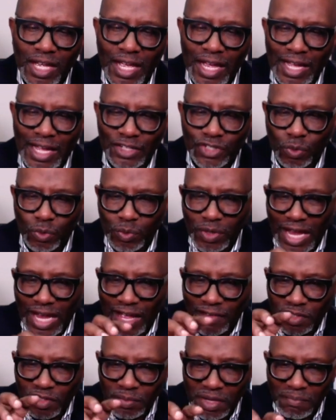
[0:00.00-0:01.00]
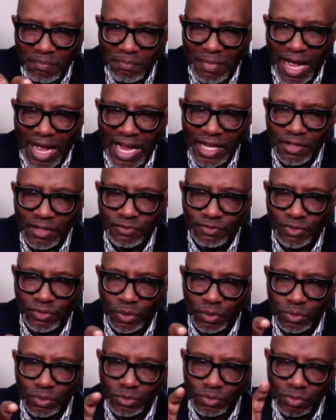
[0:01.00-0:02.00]
And so we have to be
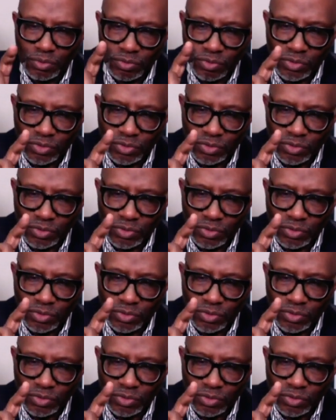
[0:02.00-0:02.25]
mindful